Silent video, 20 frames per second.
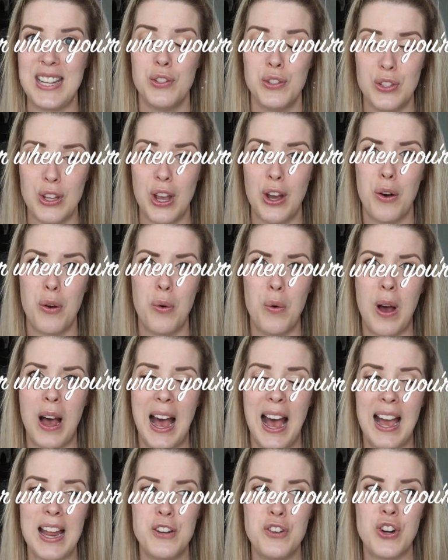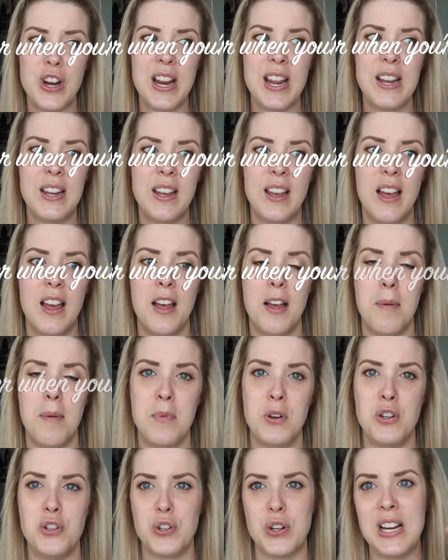So I drank
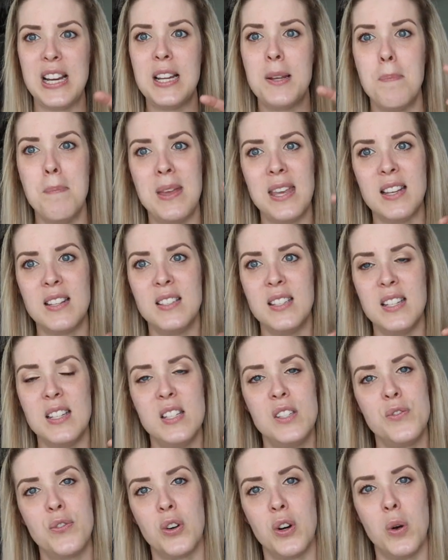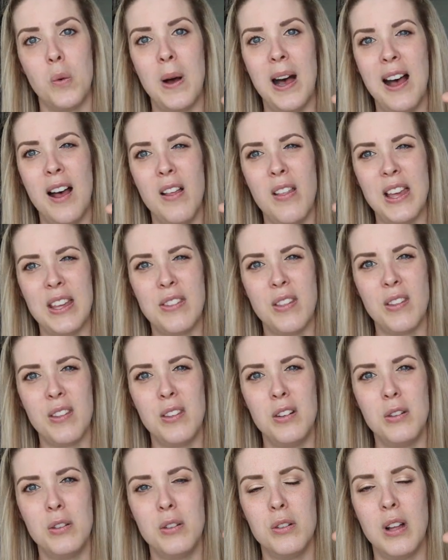drink mixes for a while, like the
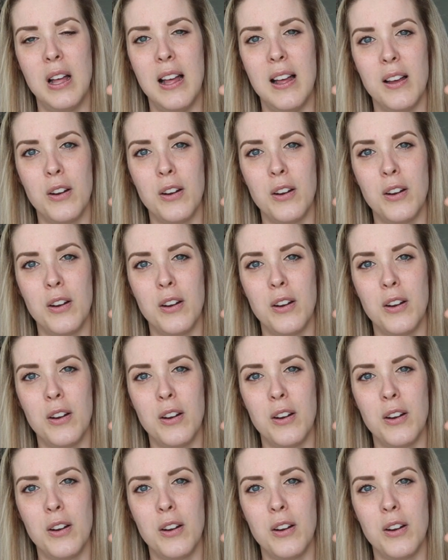little